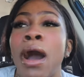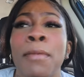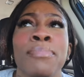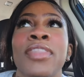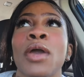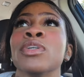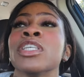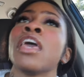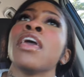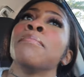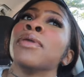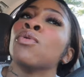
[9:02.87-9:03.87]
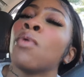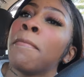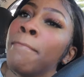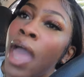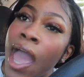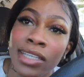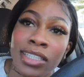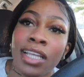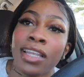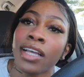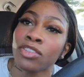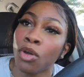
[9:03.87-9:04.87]
Mom, they was hitting me with mass
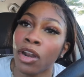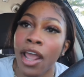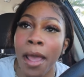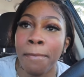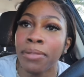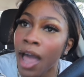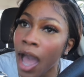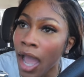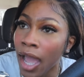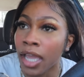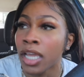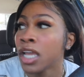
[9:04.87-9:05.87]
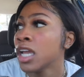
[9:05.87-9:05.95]
select all that apply.